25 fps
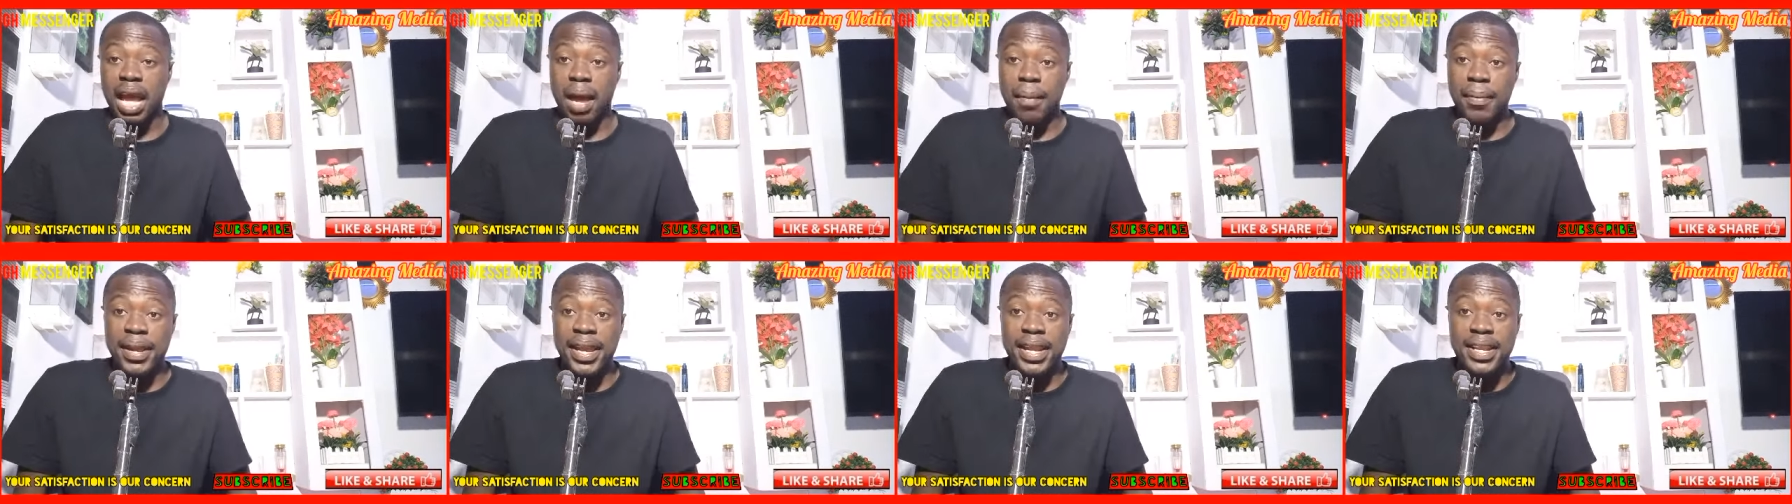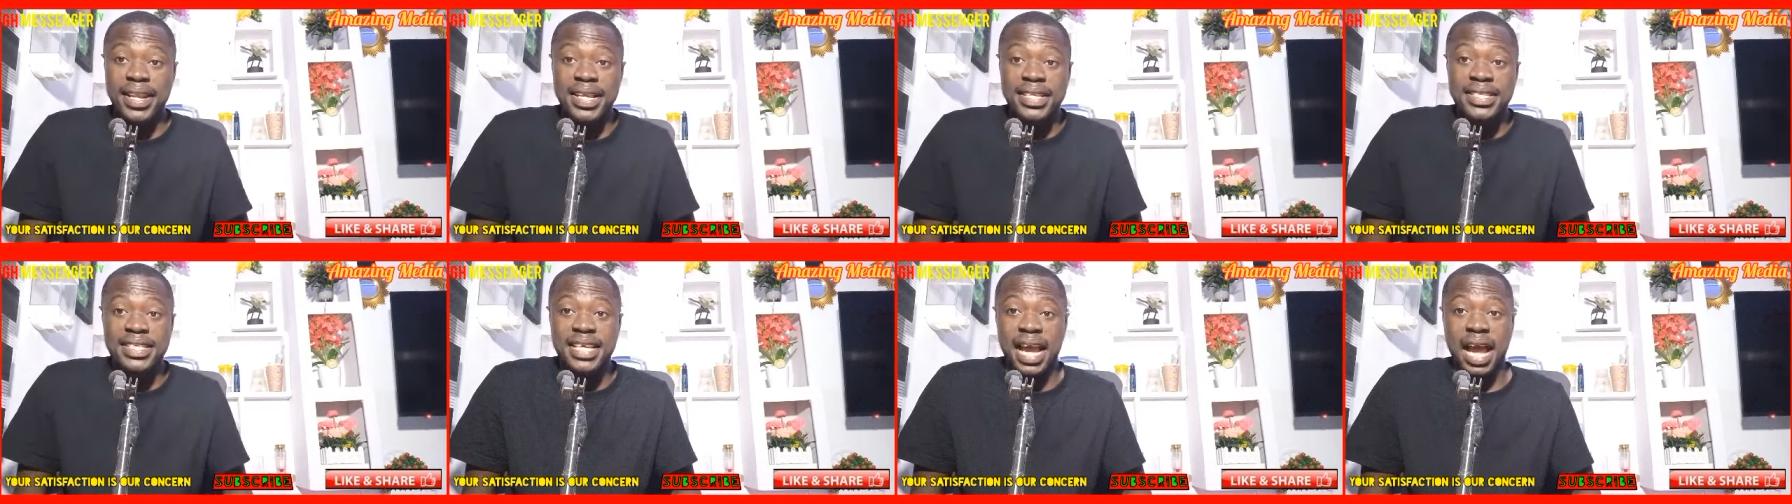
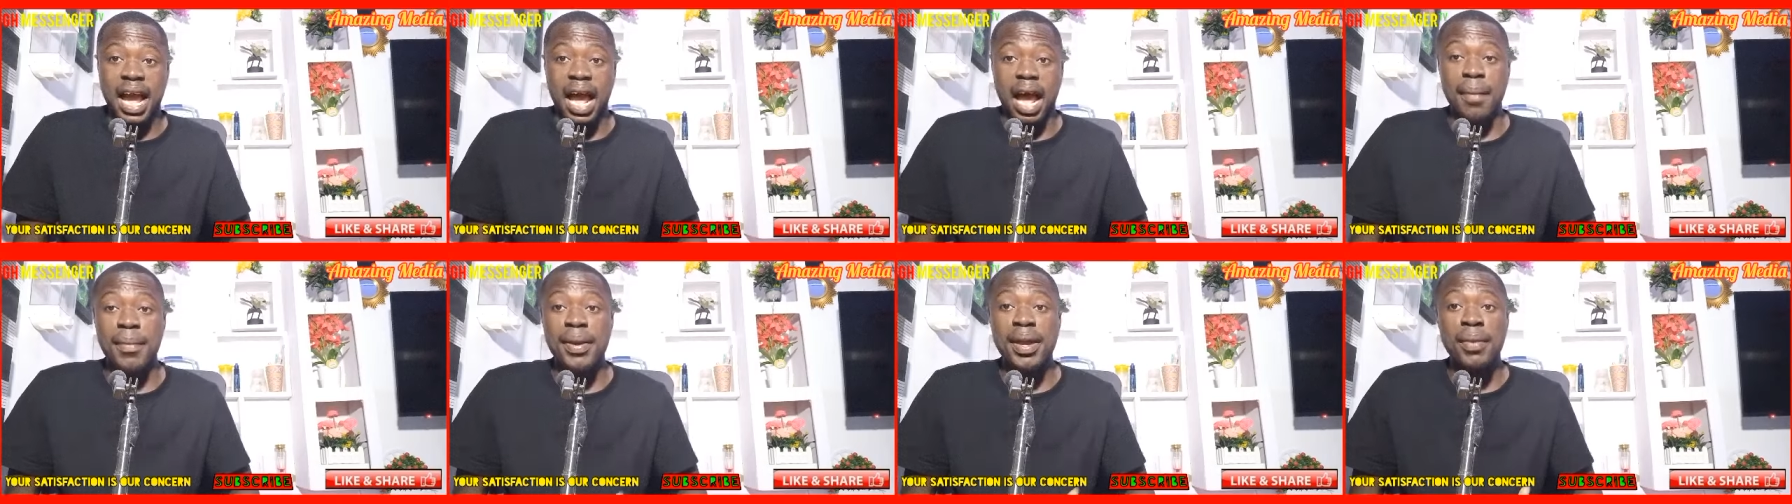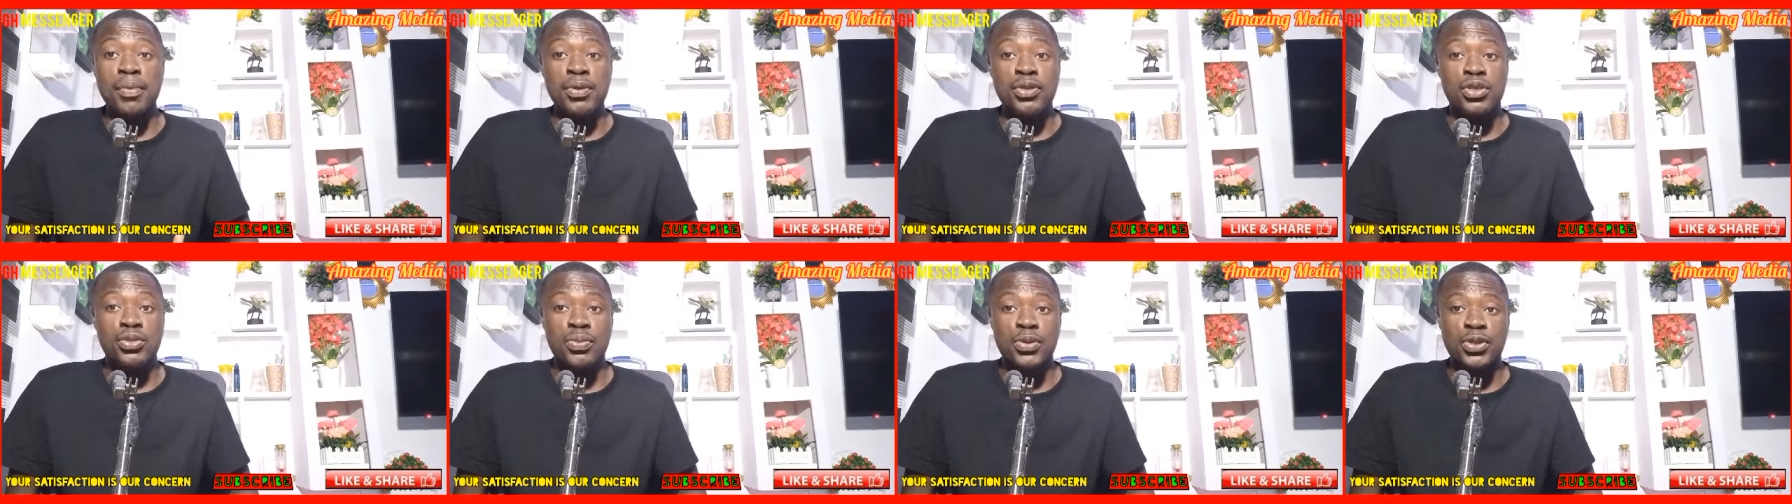Abe de jar,
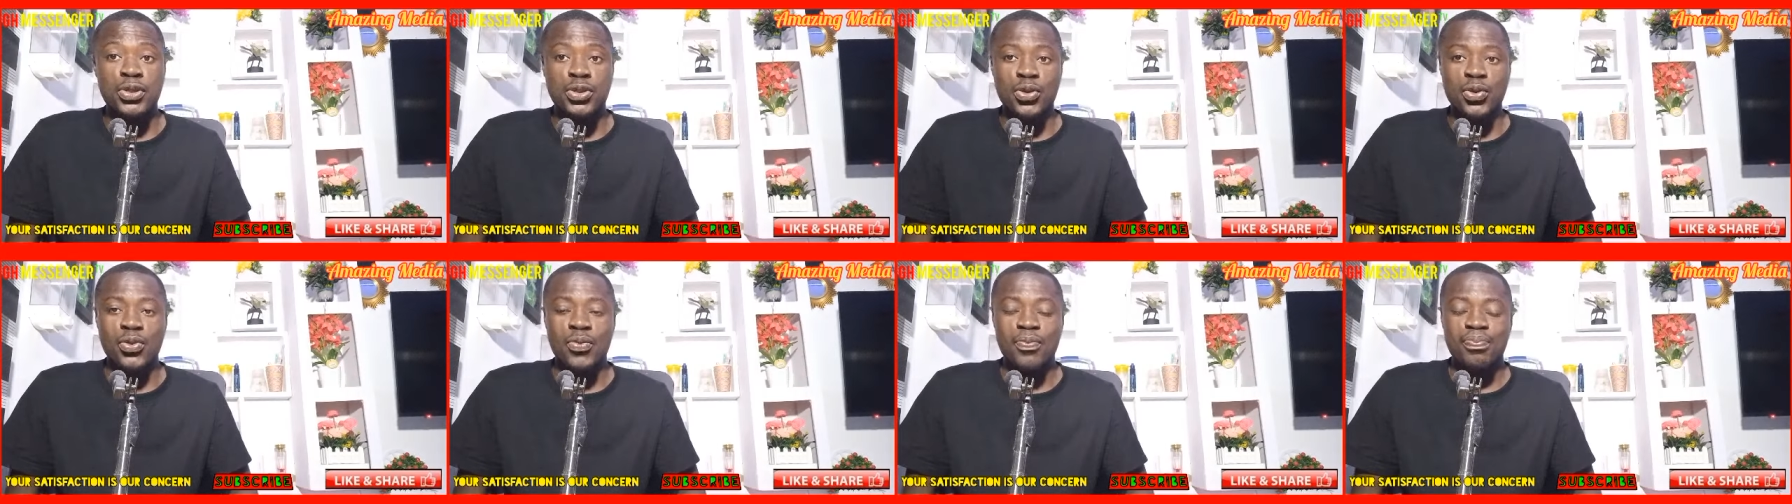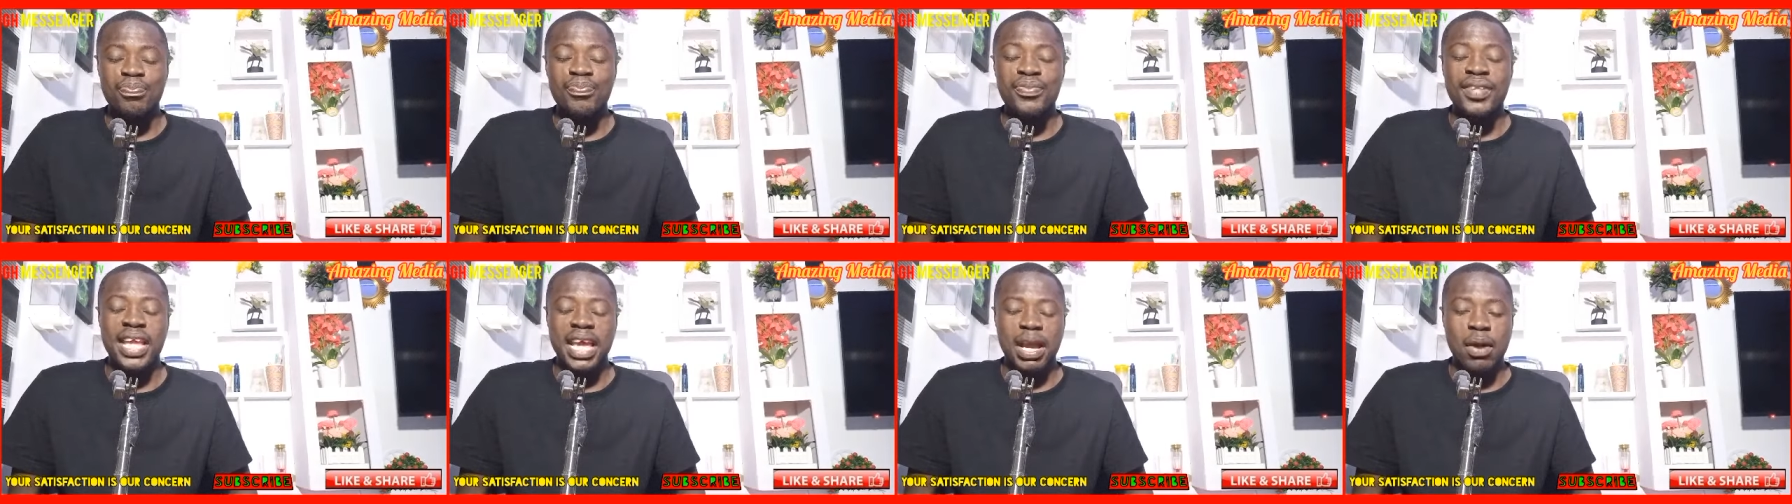abe butubutu.
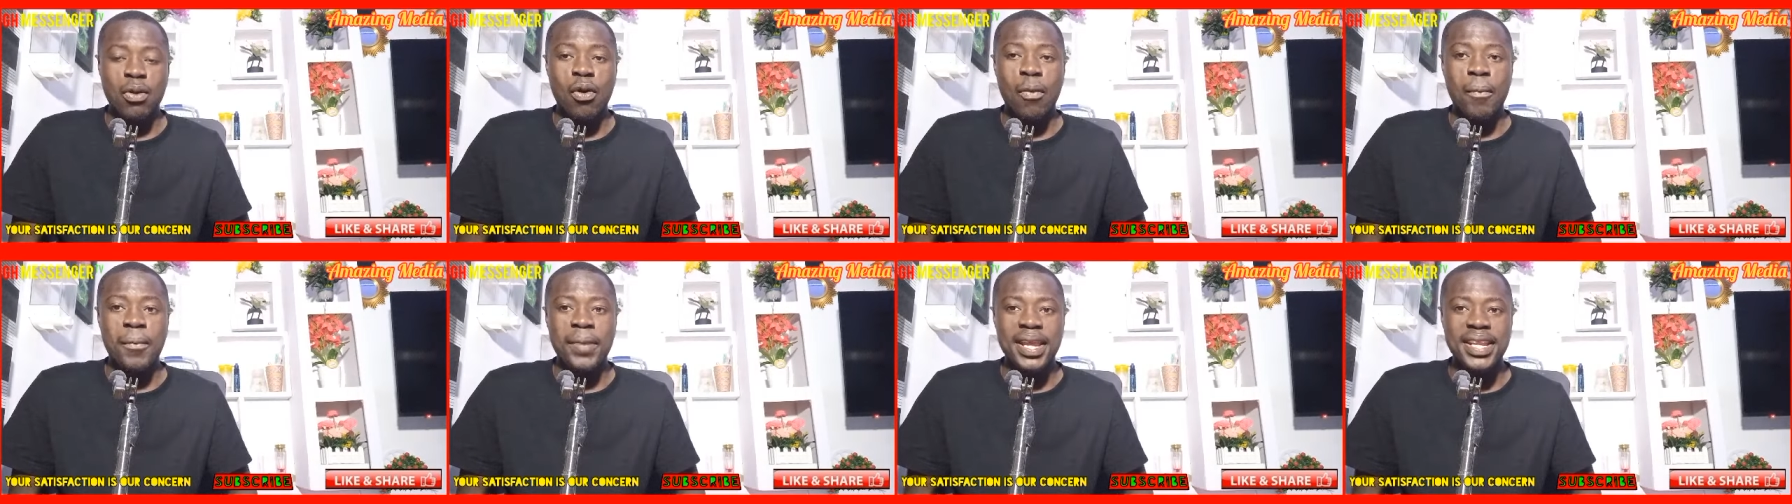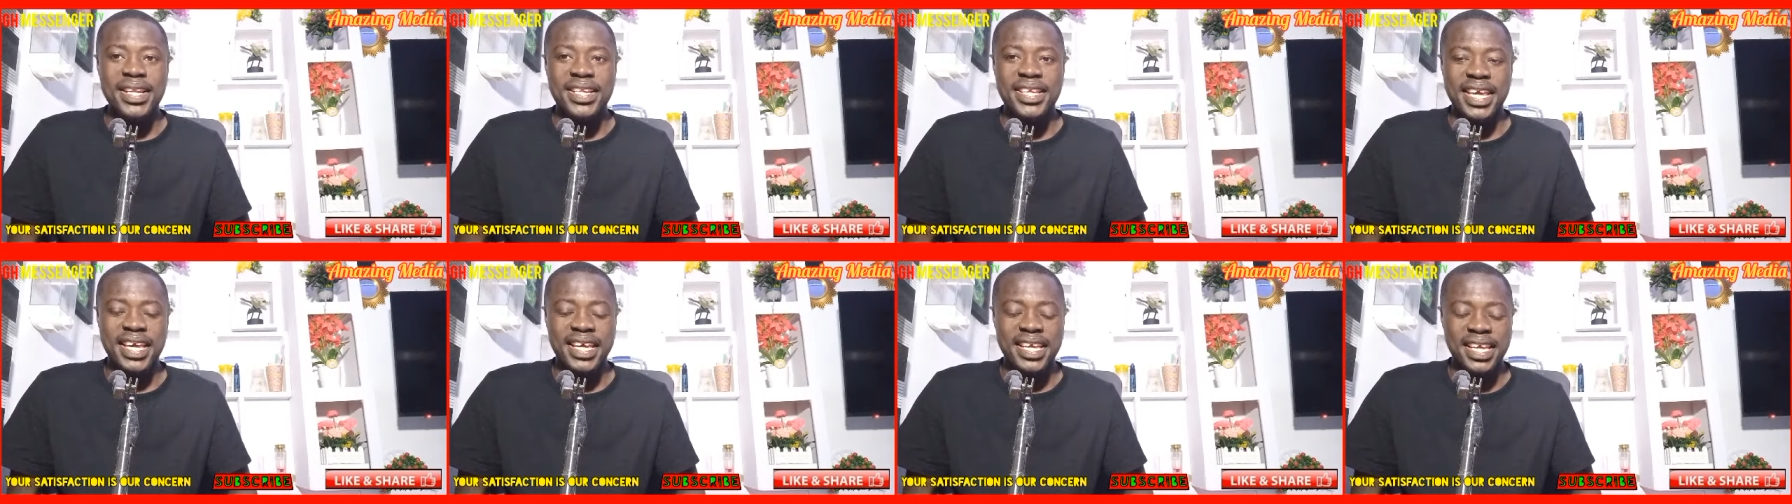E wo
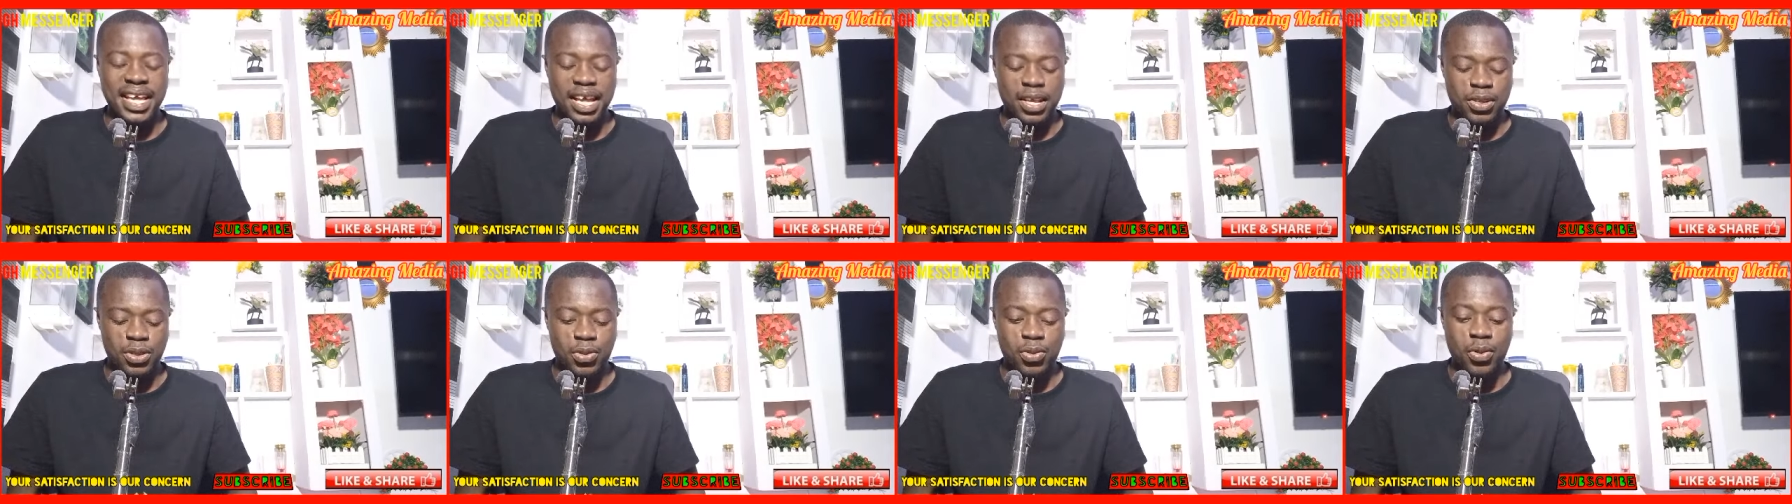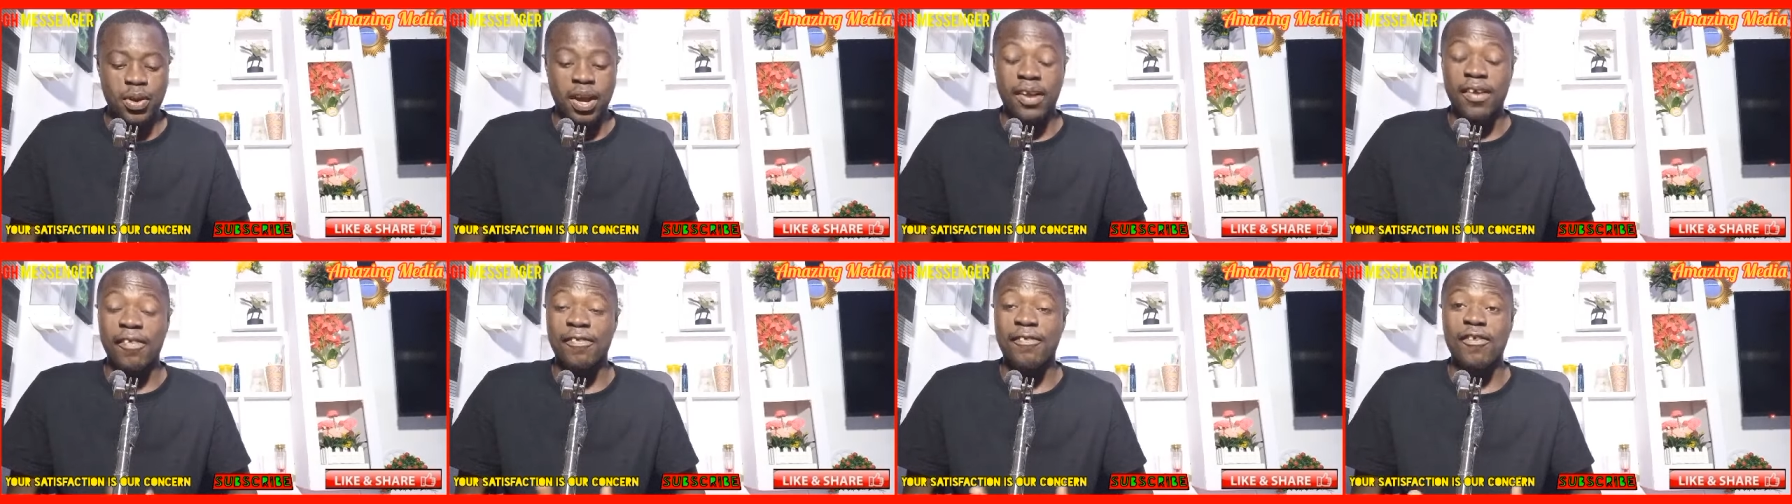media
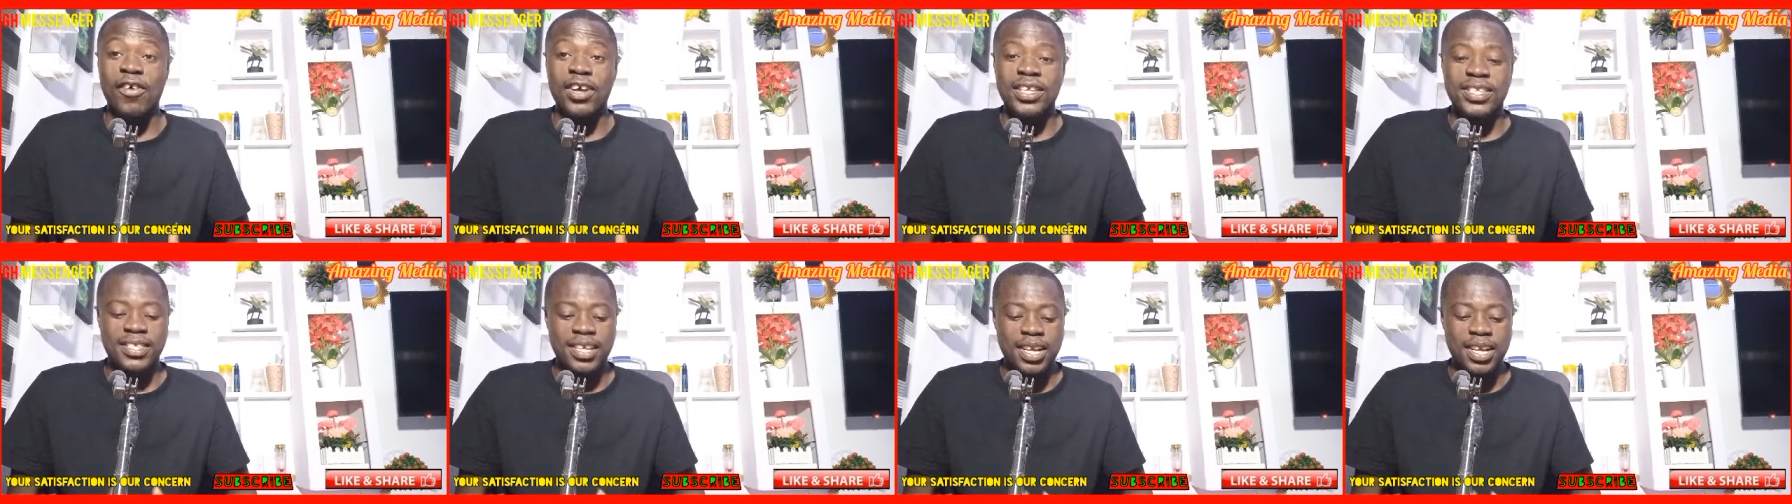so out of four